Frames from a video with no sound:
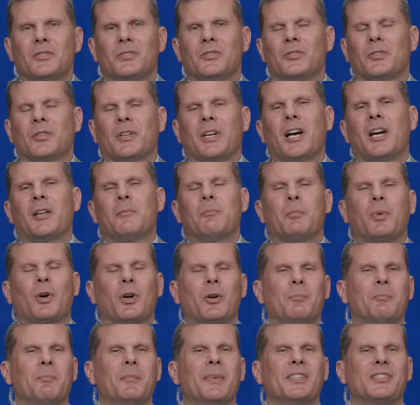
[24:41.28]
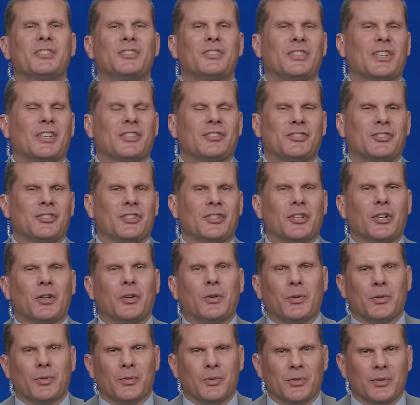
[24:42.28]
So God permits us to
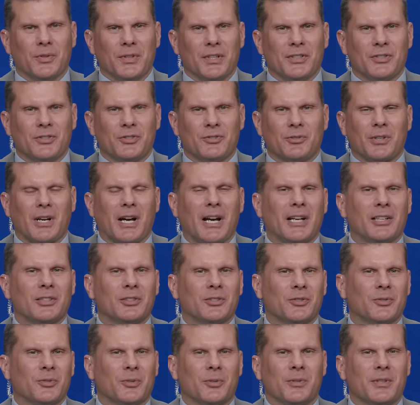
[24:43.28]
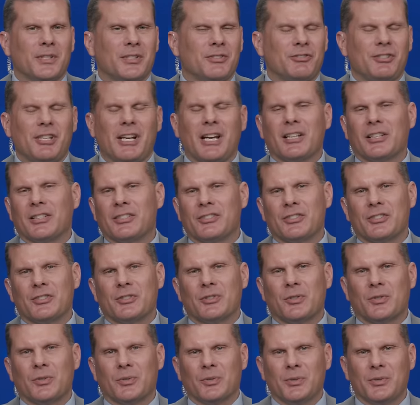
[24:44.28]
go through these trials, through these
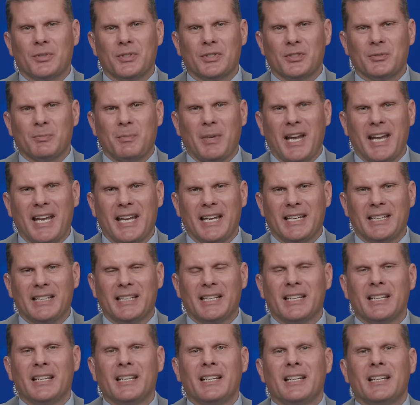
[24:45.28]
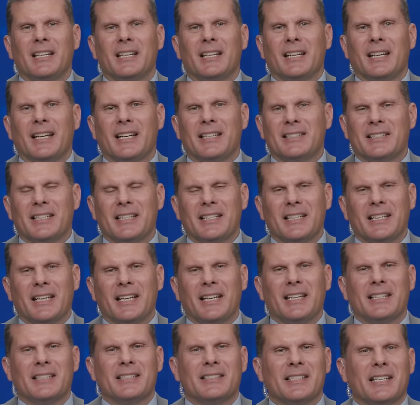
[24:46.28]
challenges, through this pain as
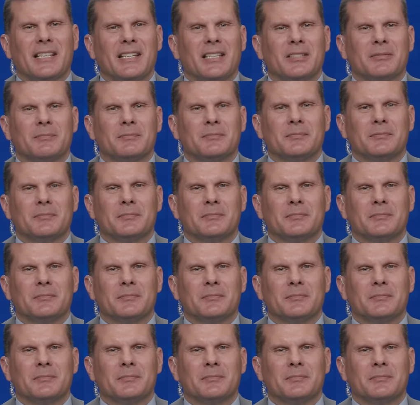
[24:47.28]
a